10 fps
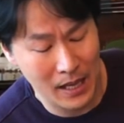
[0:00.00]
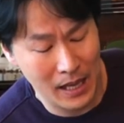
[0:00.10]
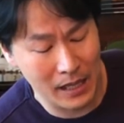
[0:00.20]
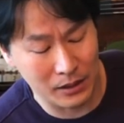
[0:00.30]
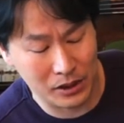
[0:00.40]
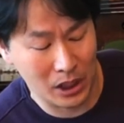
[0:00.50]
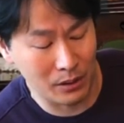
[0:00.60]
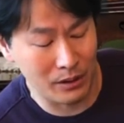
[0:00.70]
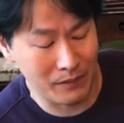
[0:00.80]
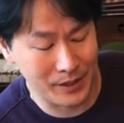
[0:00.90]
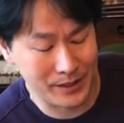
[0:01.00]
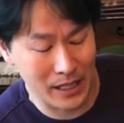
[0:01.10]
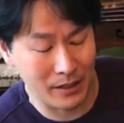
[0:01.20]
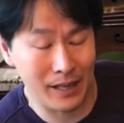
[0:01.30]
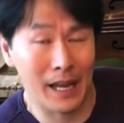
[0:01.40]
and the cello never
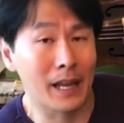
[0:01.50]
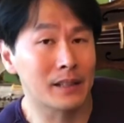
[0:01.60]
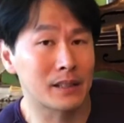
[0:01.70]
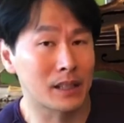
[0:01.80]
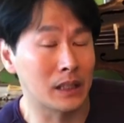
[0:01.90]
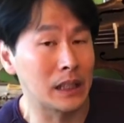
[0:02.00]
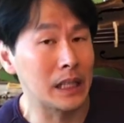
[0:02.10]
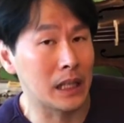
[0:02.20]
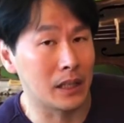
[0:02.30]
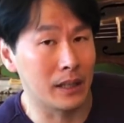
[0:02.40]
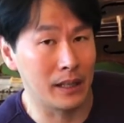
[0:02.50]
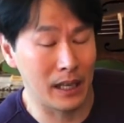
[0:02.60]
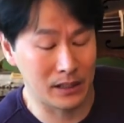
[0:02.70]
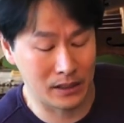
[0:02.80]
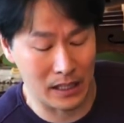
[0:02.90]
sounded as clean and
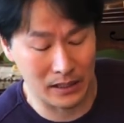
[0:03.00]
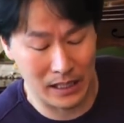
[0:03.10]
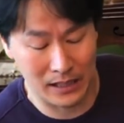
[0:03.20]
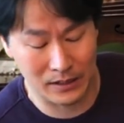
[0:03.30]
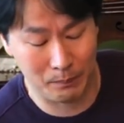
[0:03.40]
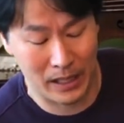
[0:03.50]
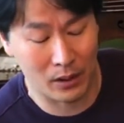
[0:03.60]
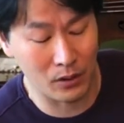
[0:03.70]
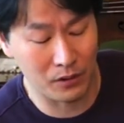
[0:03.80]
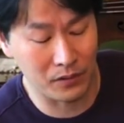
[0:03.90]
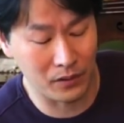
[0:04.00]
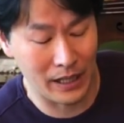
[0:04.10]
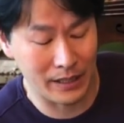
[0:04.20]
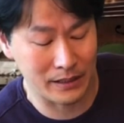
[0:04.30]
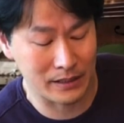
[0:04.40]
as powerful
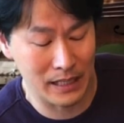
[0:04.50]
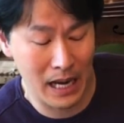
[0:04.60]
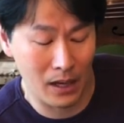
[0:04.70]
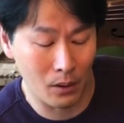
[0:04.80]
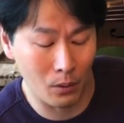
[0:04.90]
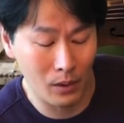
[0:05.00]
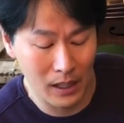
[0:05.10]
as it is now.